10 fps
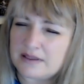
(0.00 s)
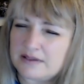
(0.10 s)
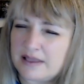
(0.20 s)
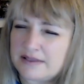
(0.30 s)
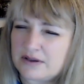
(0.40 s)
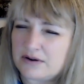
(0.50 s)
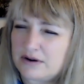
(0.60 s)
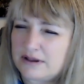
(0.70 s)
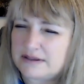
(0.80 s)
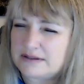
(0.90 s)
that
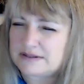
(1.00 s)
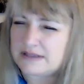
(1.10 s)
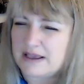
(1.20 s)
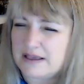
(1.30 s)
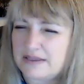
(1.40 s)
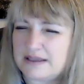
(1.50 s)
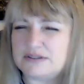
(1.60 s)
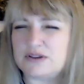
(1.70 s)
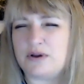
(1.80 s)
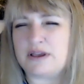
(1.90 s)
there is
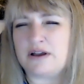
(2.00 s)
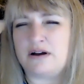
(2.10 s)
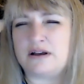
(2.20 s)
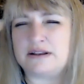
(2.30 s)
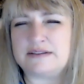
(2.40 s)
things going on